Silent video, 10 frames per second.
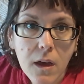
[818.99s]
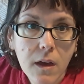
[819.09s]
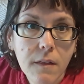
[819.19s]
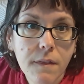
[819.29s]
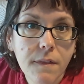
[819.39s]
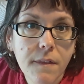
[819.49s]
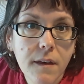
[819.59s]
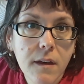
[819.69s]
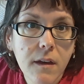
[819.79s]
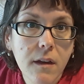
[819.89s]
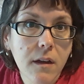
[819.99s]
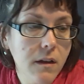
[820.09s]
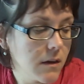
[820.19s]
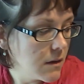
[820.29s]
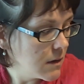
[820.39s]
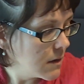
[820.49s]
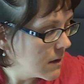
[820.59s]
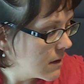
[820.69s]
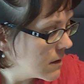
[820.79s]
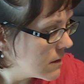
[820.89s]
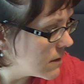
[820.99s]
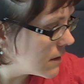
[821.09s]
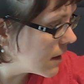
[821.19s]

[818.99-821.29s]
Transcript: And then the